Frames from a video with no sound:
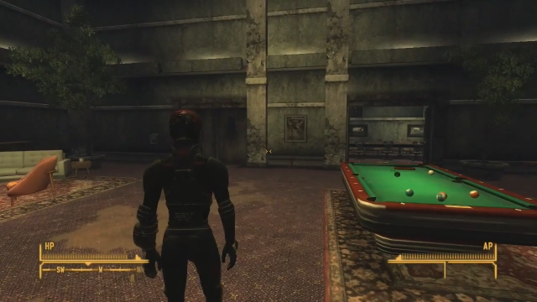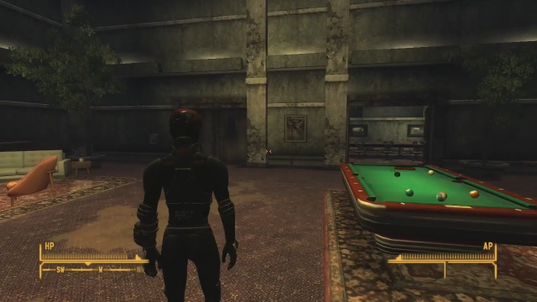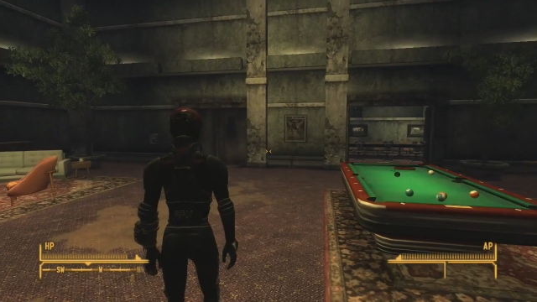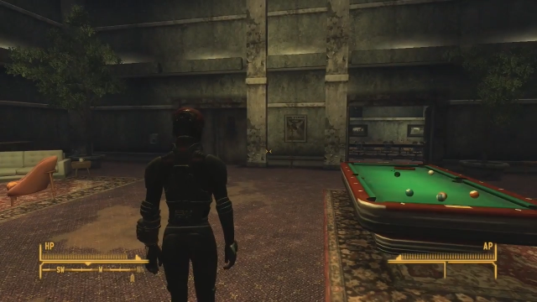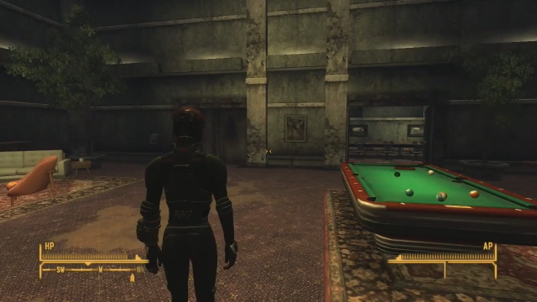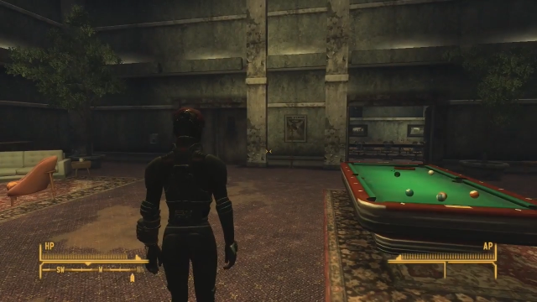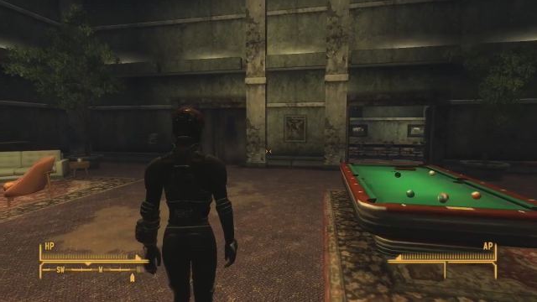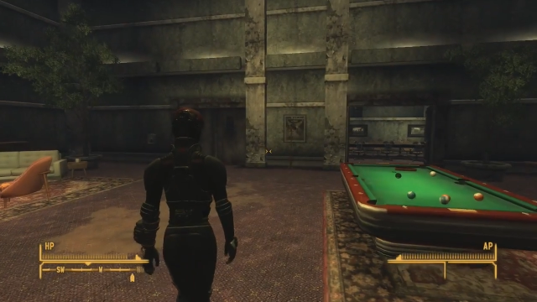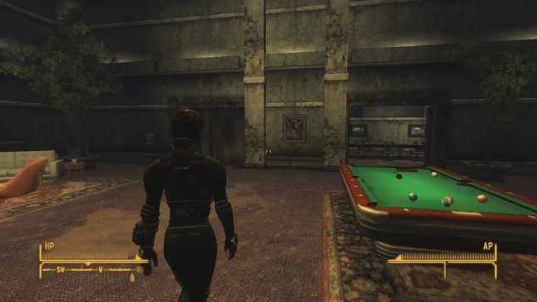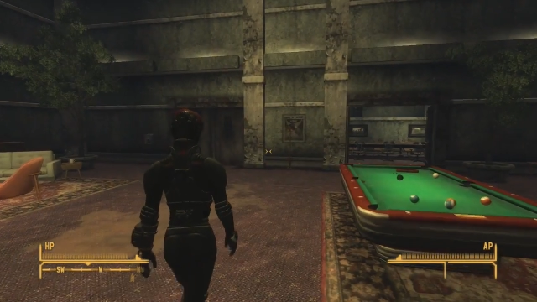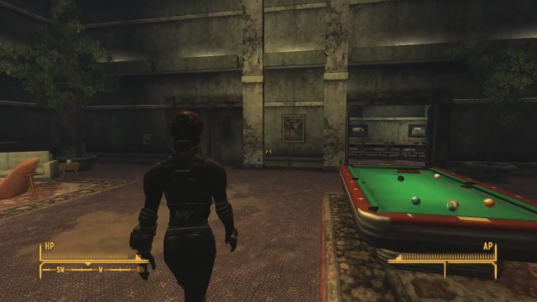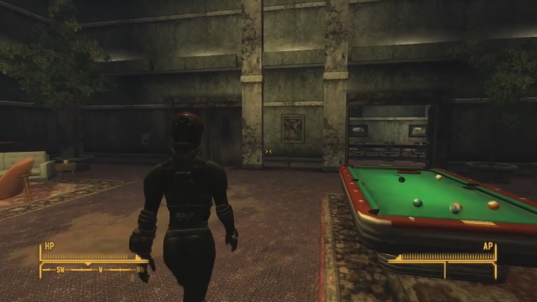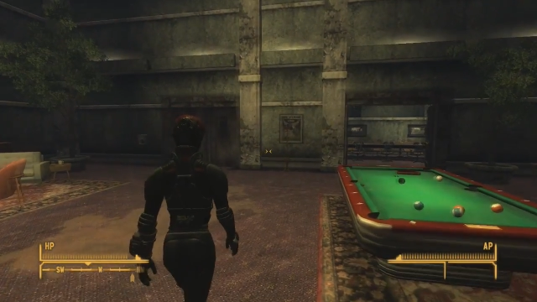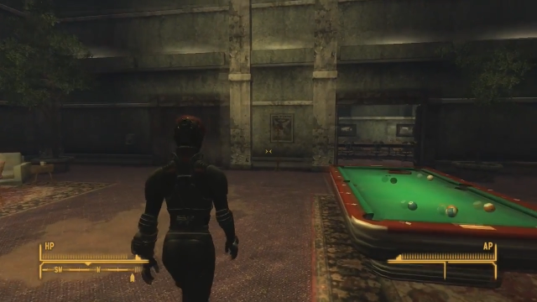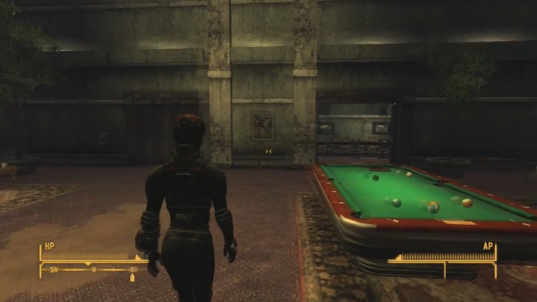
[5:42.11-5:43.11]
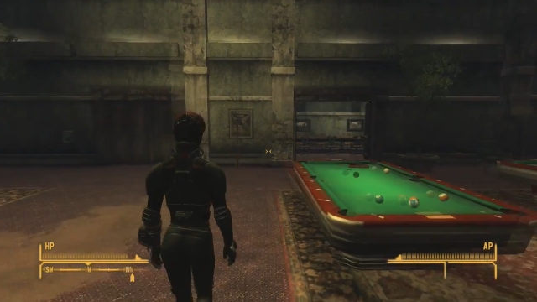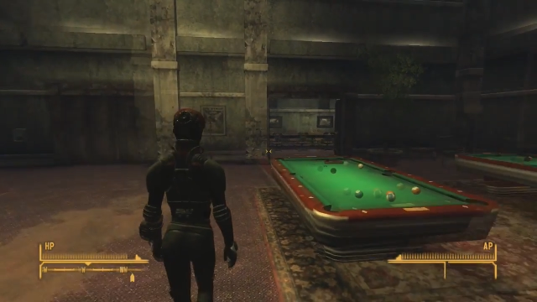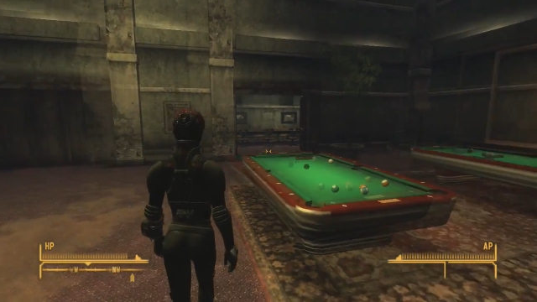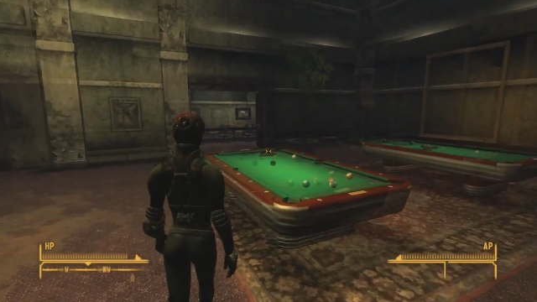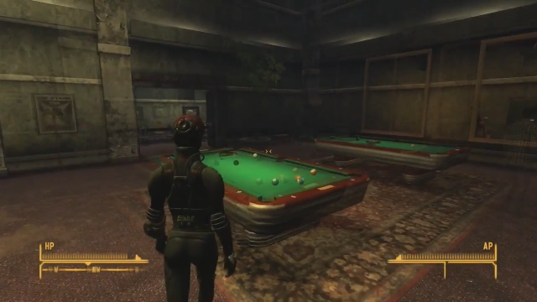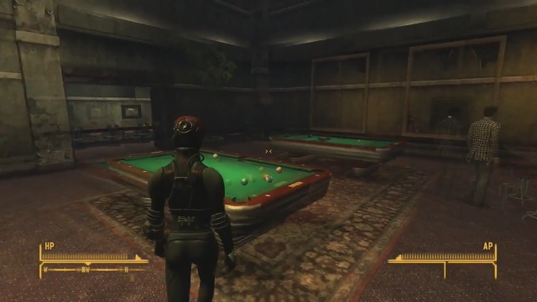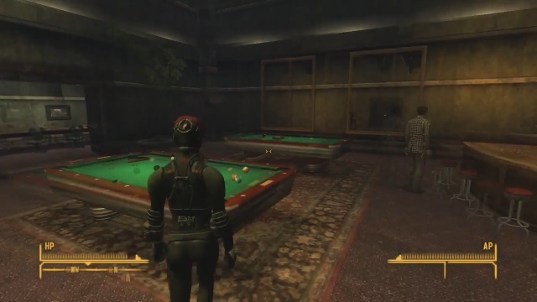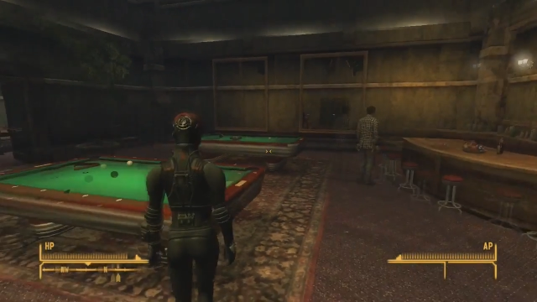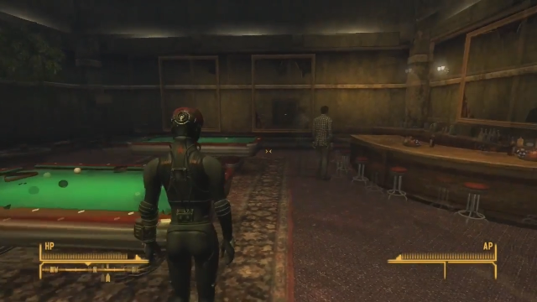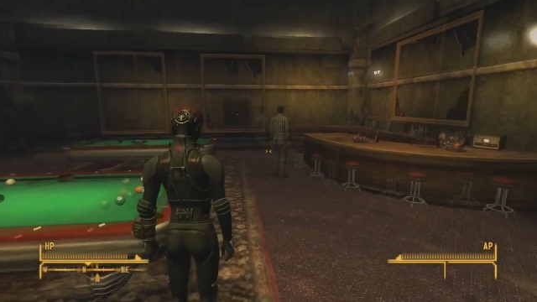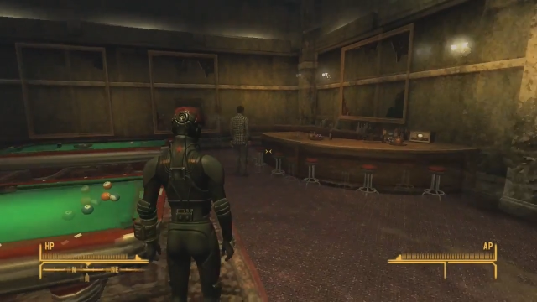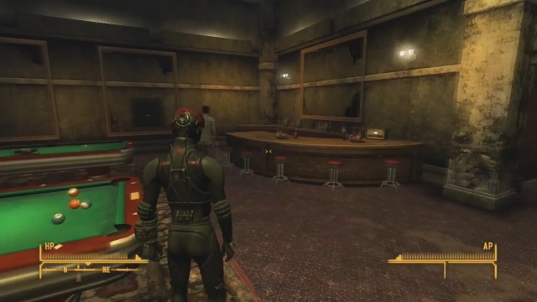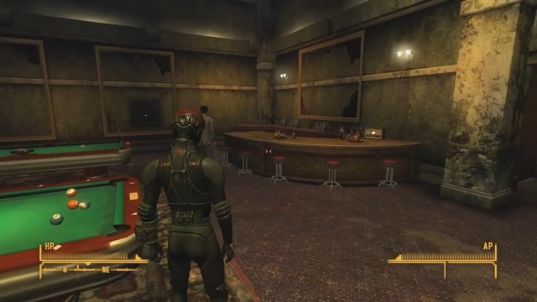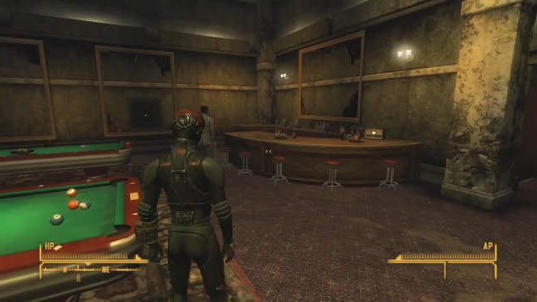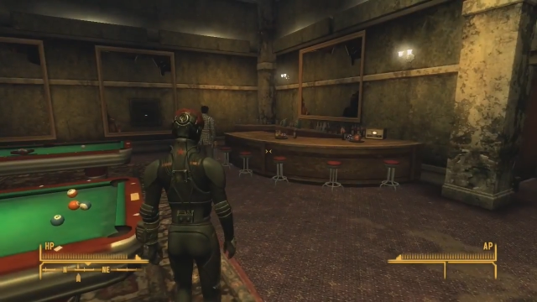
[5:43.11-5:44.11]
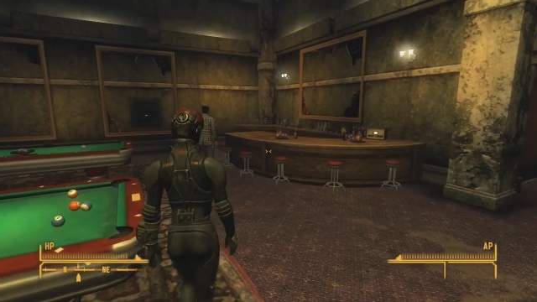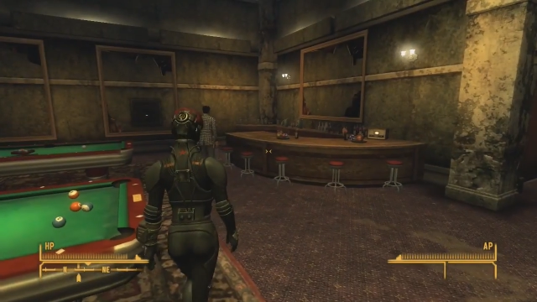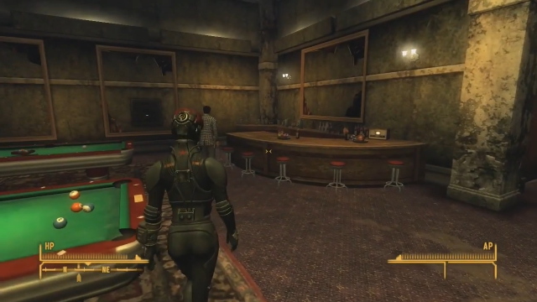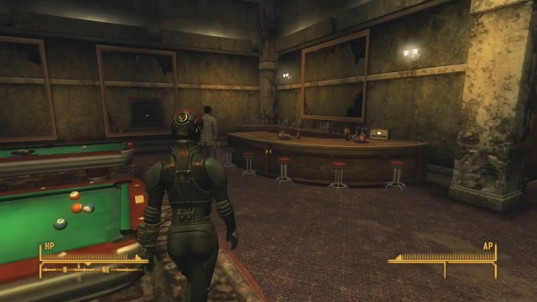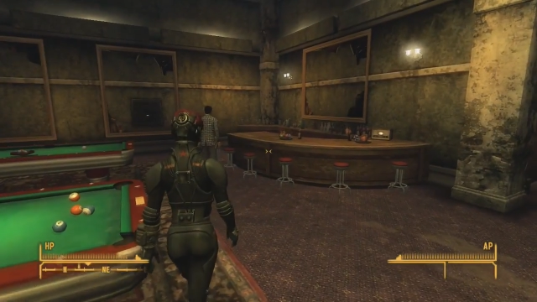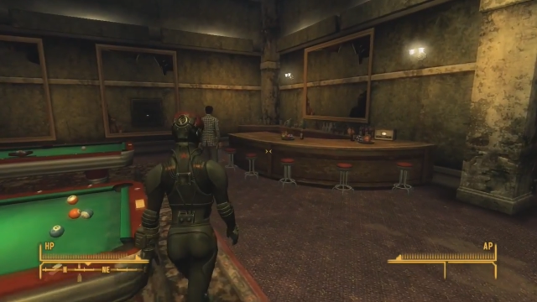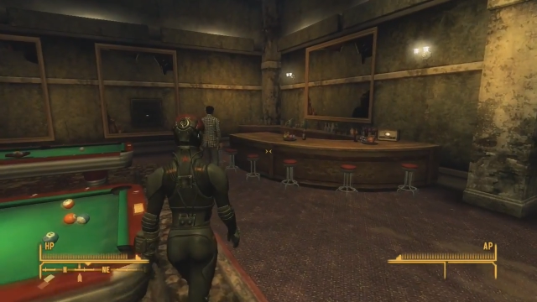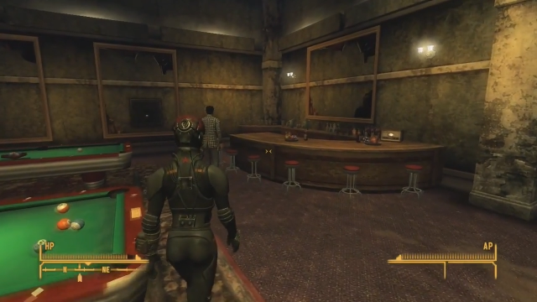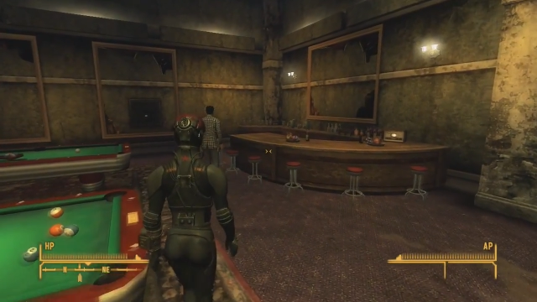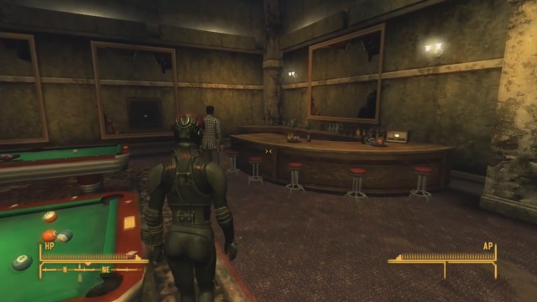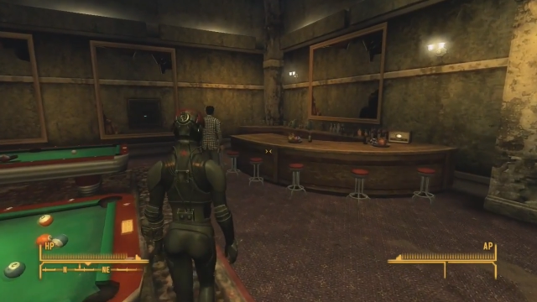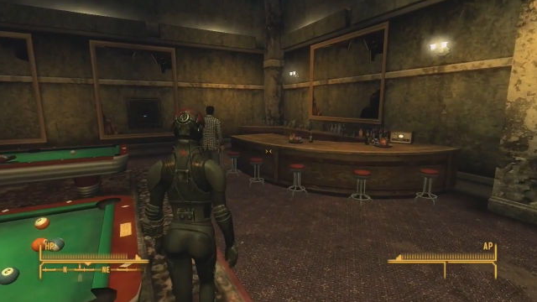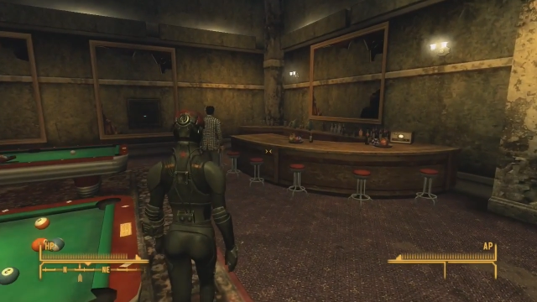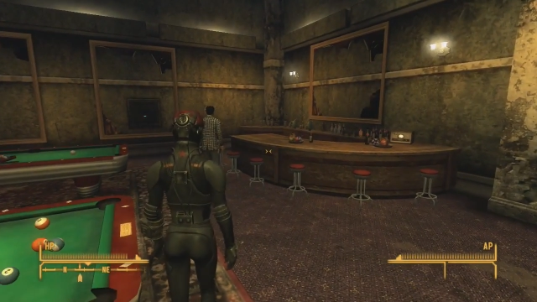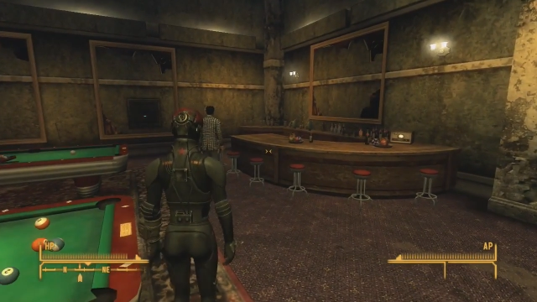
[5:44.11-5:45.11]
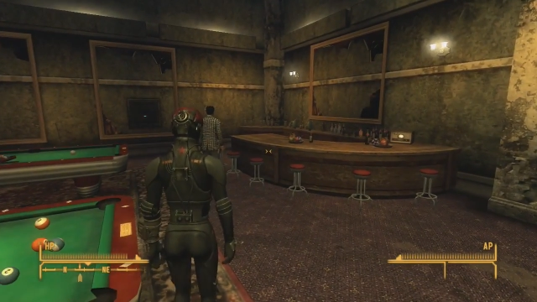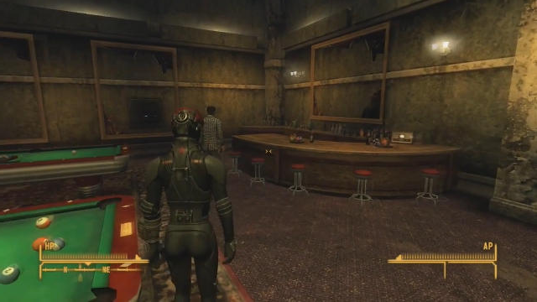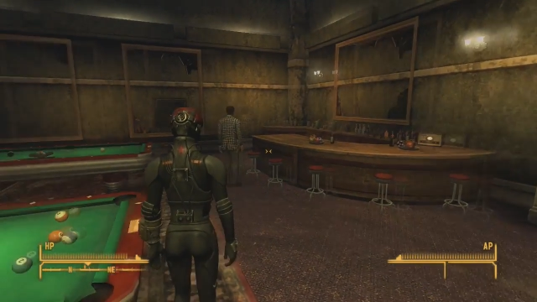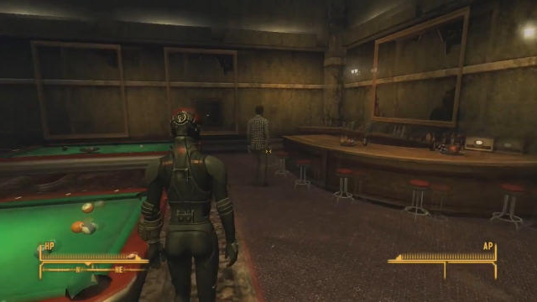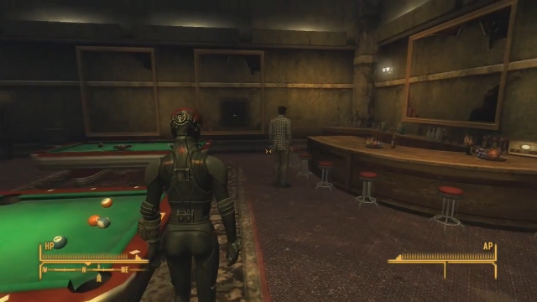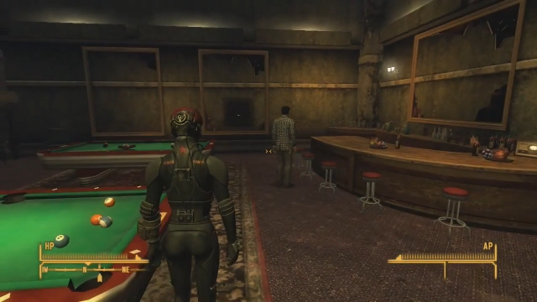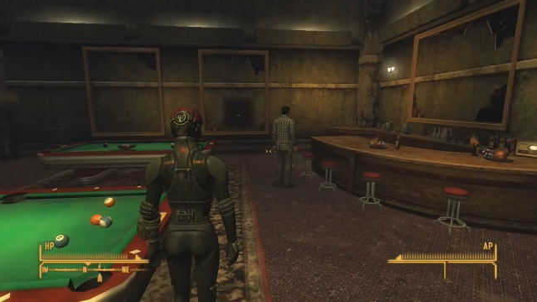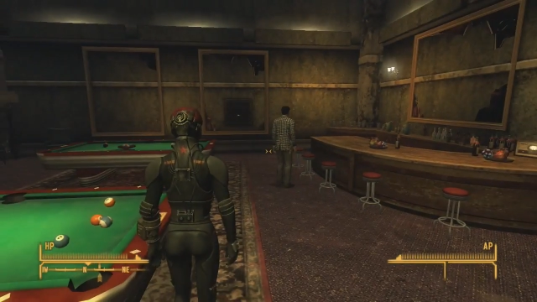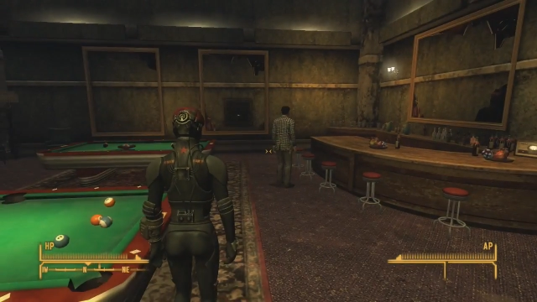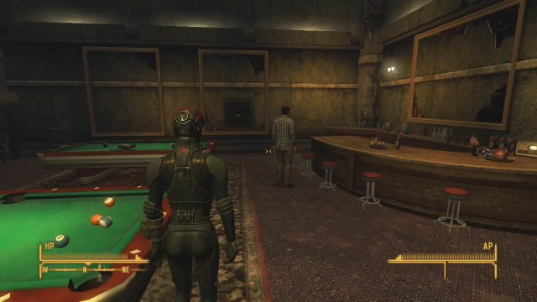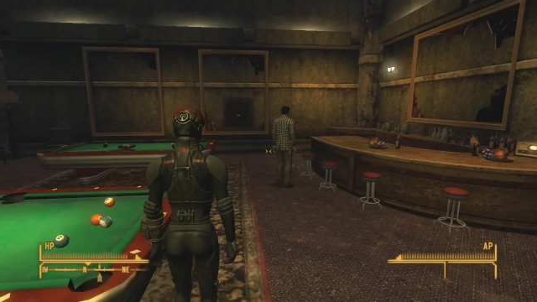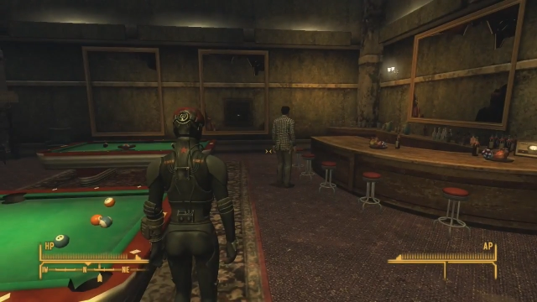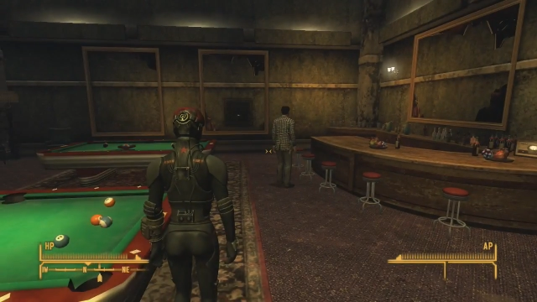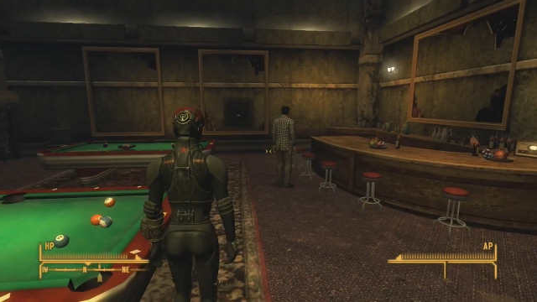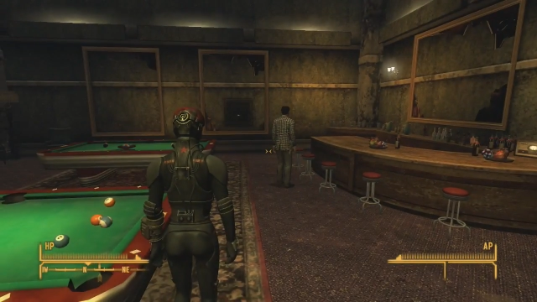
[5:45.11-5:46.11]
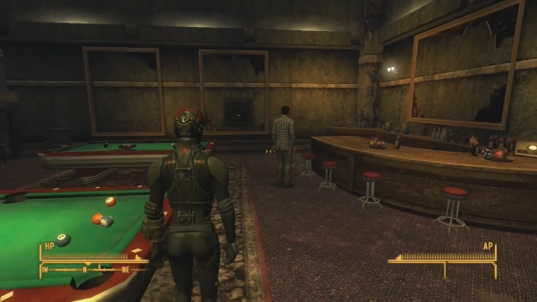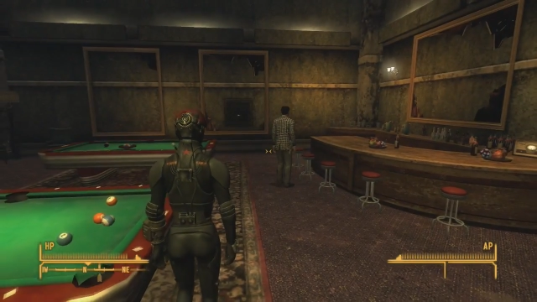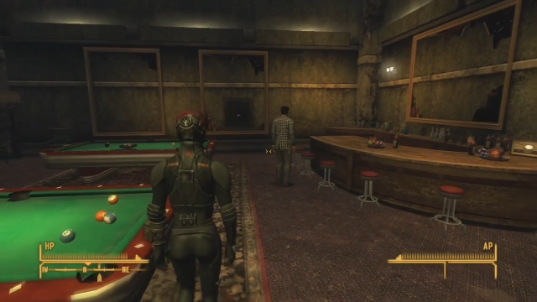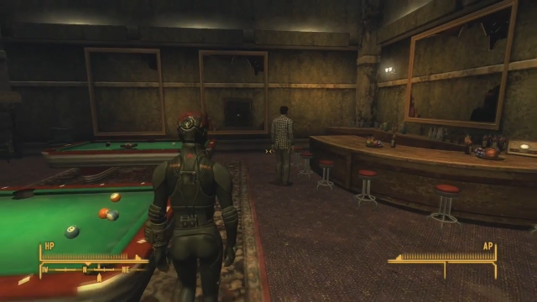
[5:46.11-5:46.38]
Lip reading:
Nobody's mouth can be seen.